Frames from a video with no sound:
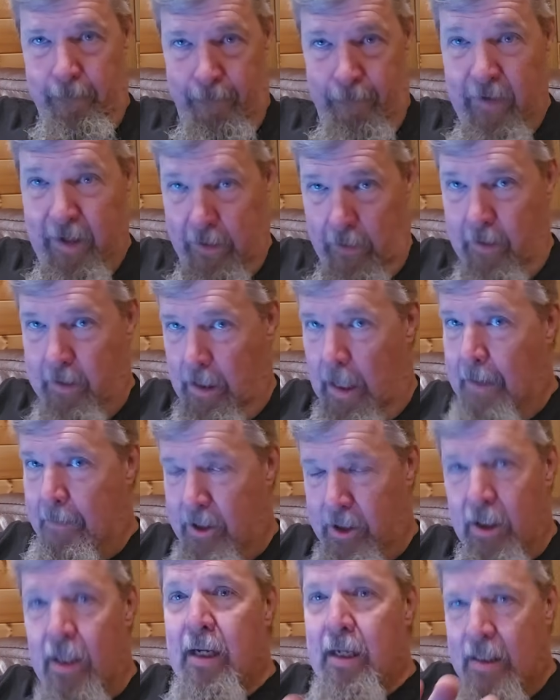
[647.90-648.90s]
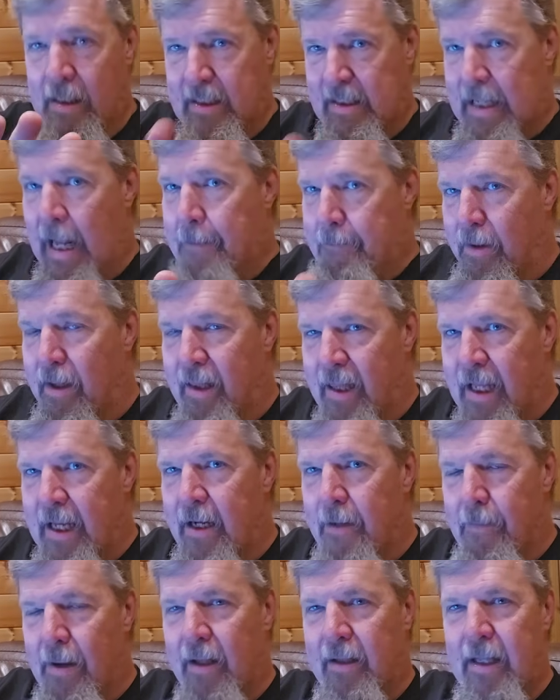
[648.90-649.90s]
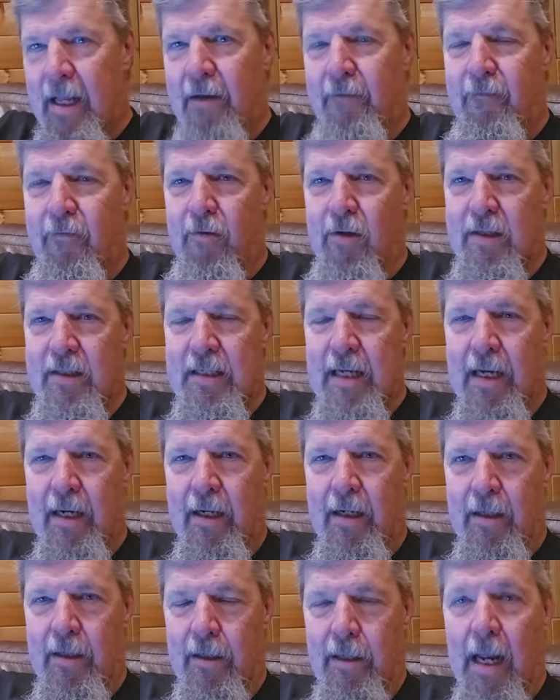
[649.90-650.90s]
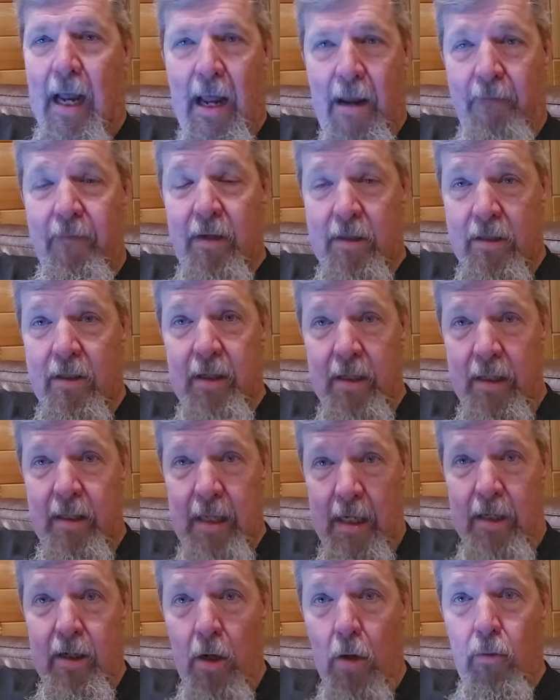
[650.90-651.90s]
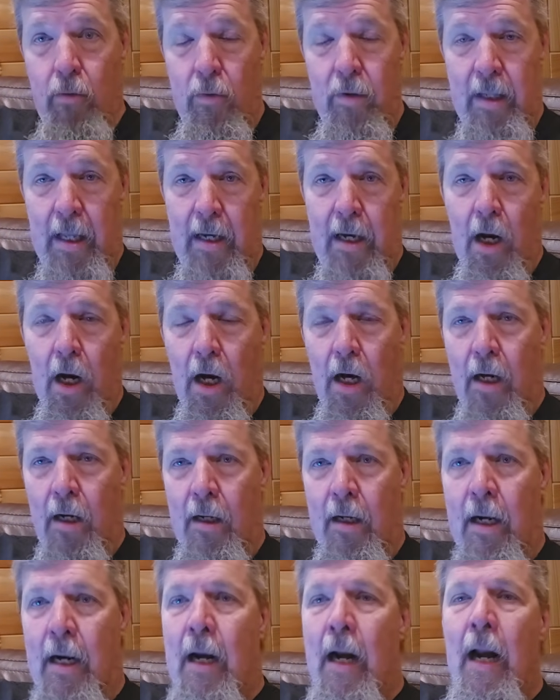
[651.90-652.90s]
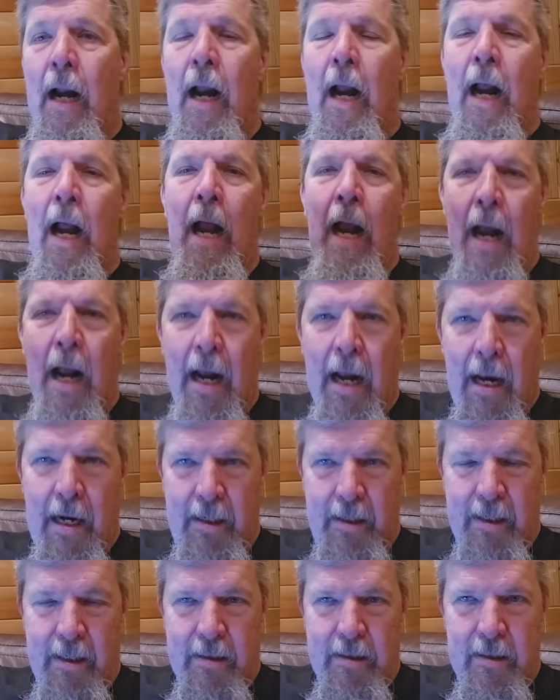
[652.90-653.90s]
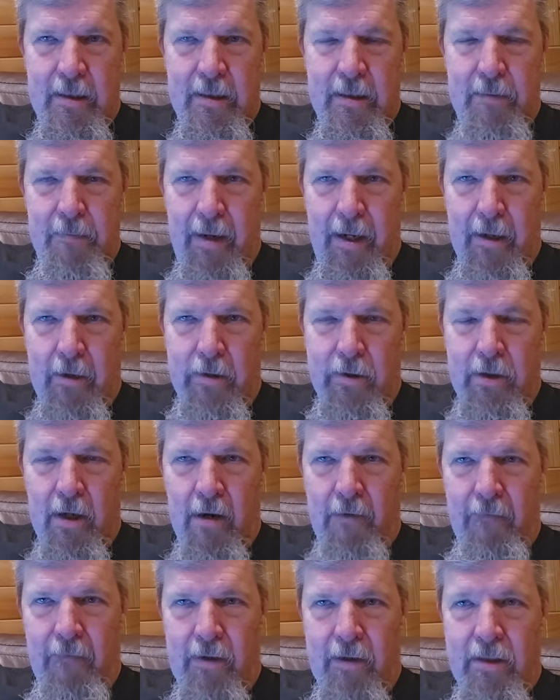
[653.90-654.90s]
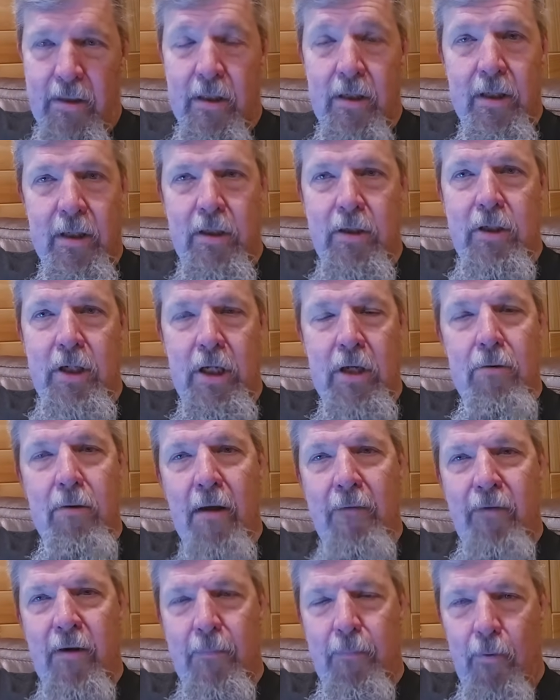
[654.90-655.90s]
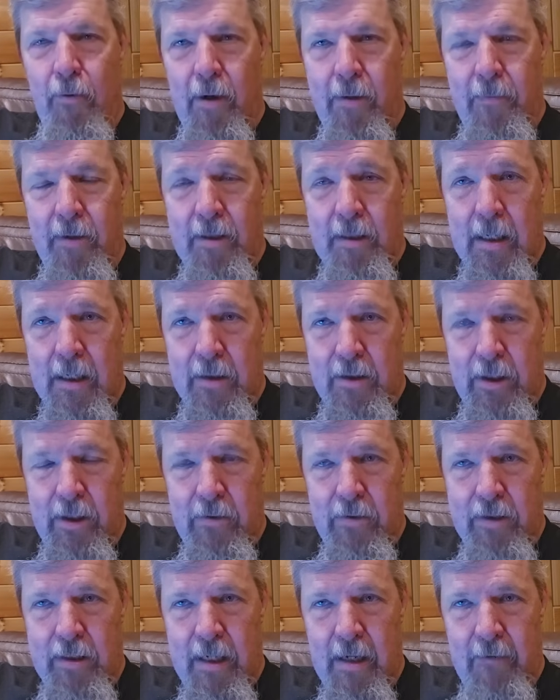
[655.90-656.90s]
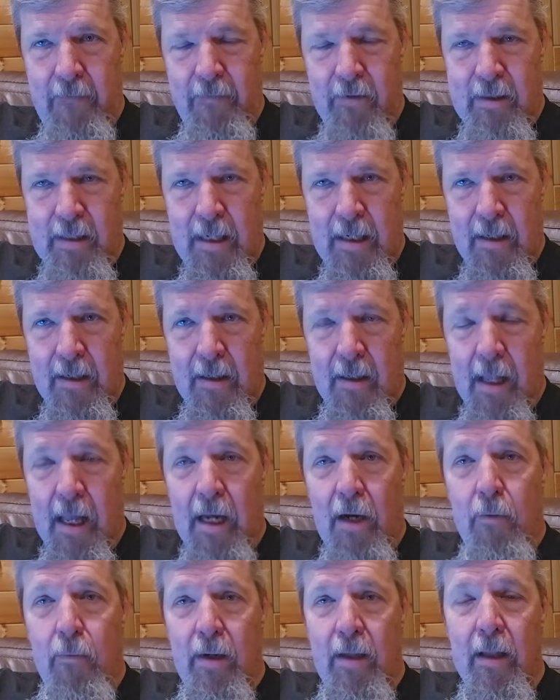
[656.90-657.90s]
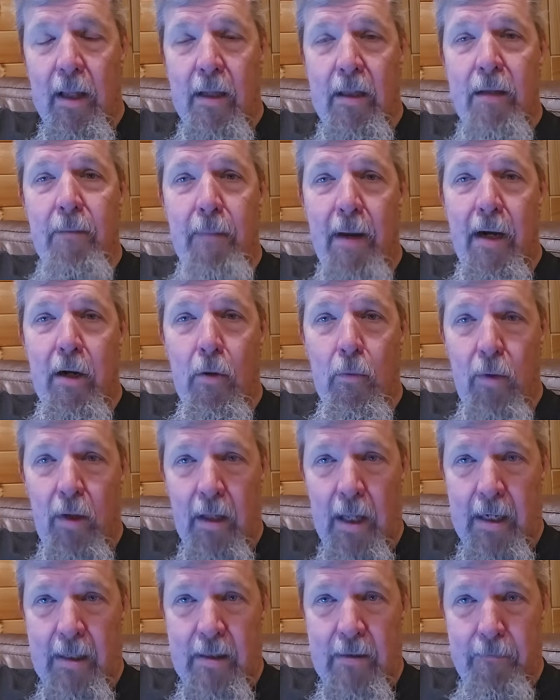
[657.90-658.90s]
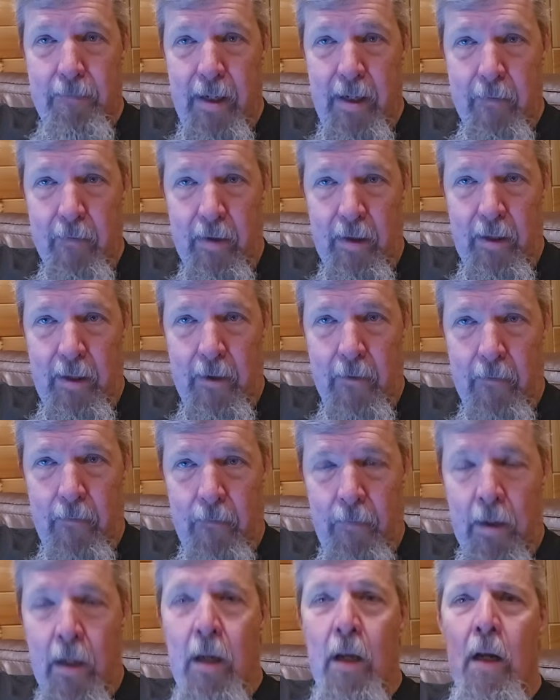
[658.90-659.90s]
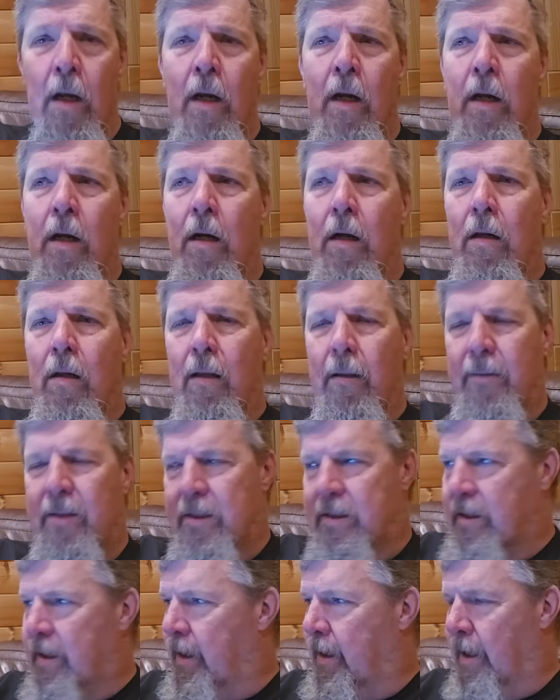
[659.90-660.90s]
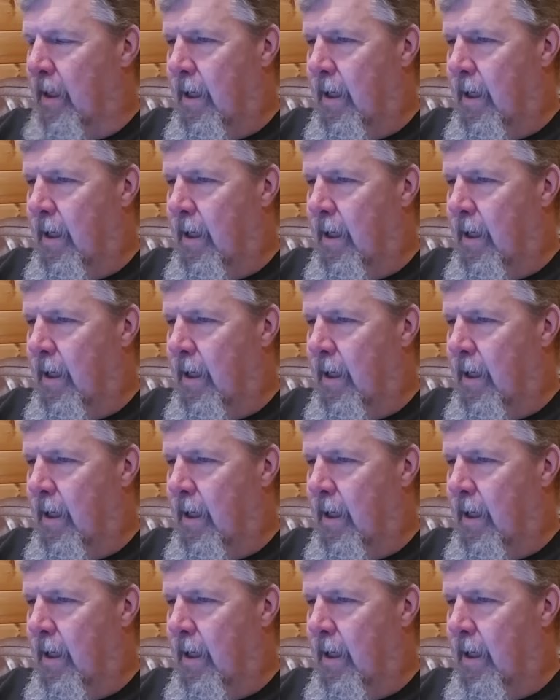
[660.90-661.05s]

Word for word: Figure, I mean, stop and think about that for a second. Obviously, they know who they are. Hi, this is the mayor's office. Do you have an appointment on Tuesday for 10 o'clock? We'd let, the mayor would like to meet with you. Oh, let me see.